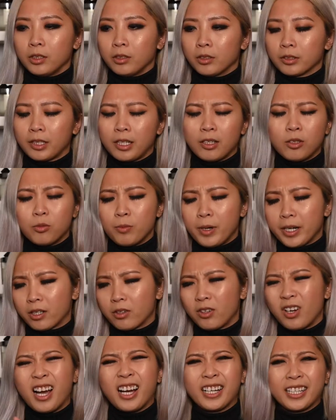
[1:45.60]
was like, oh my
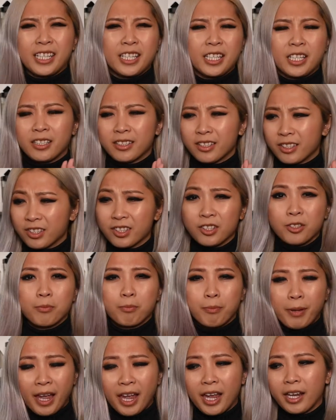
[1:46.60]
god, Aki, this
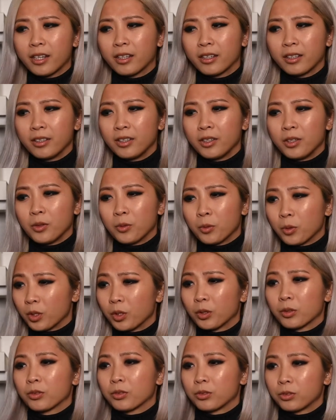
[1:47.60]
bag will
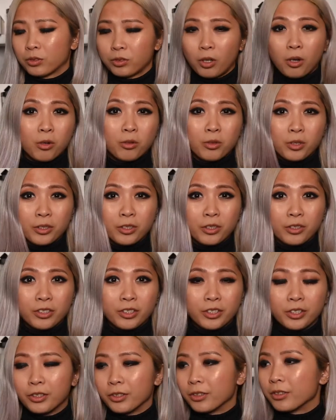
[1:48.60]
look so good on
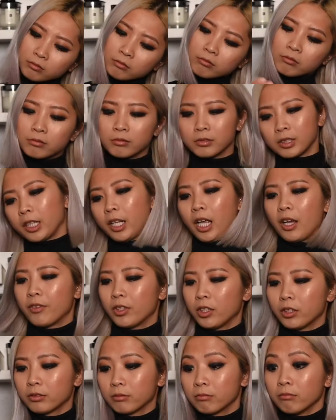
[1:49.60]
you. Have a
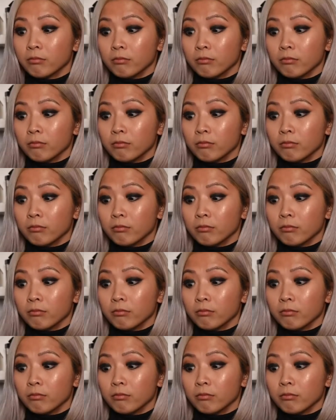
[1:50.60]
look.